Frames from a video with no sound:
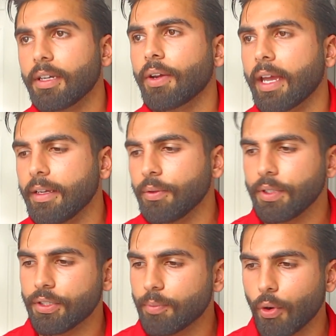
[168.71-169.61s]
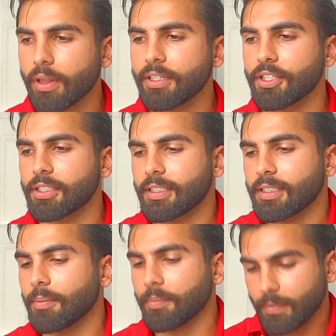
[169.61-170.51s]
Okay, you're more than just
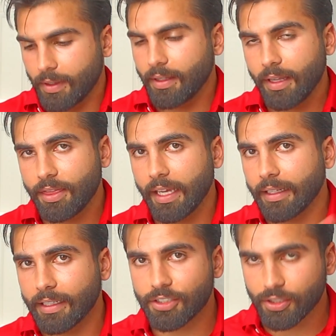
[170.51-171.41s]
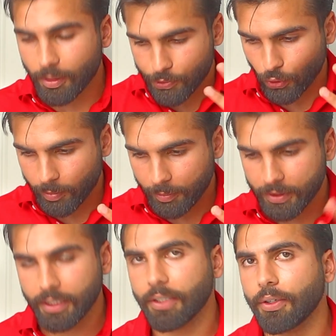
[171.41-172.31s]
some thing that's just absorbing
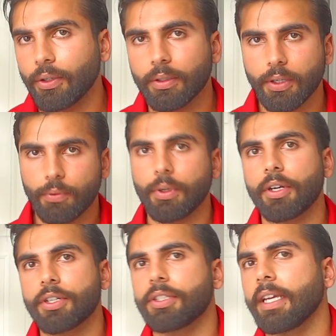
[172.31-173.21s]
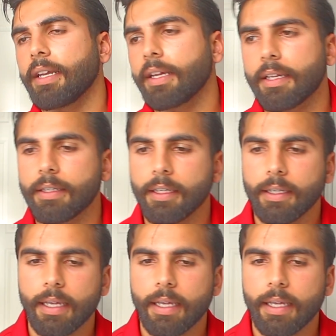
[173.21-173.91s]
material, regurgitating it.